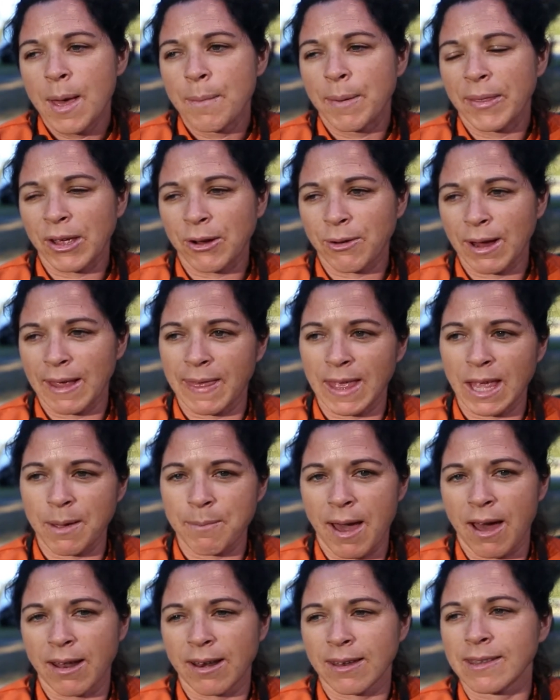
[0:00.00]
But the great thing
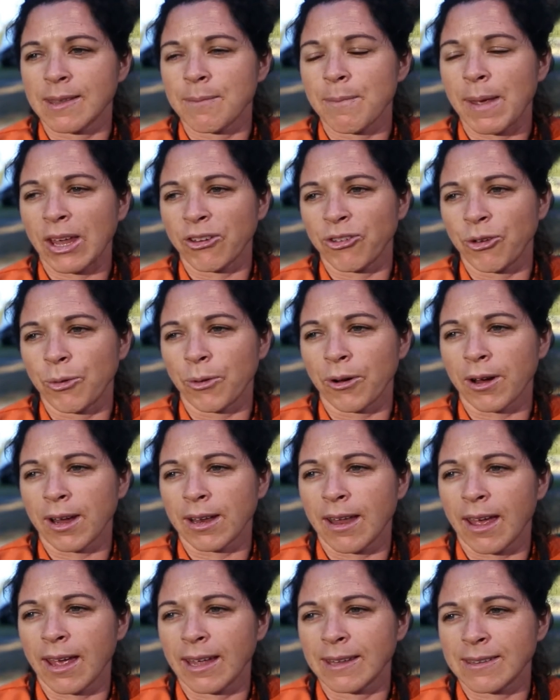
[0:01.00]
about it is it makes you
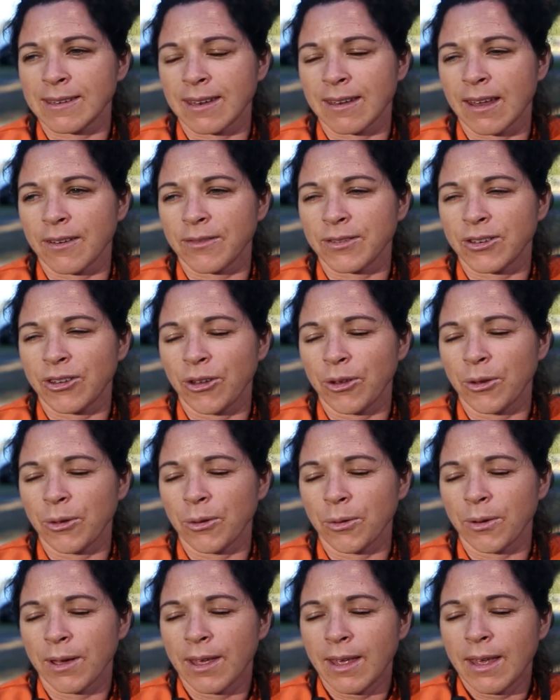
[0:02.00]
organized enough
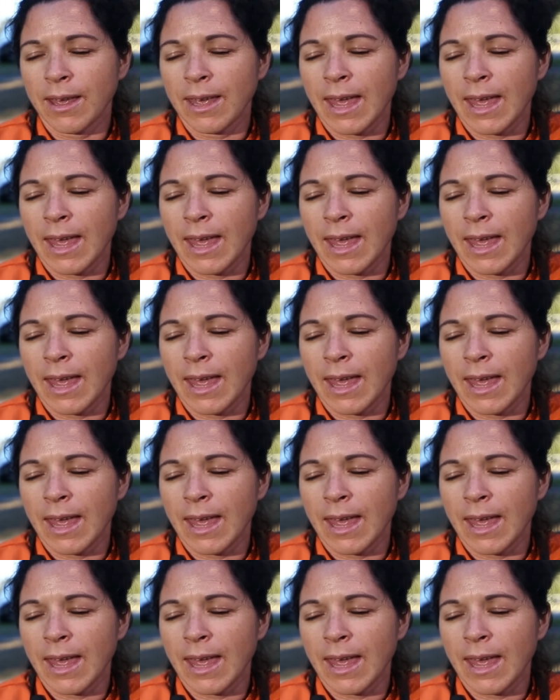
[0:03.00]
to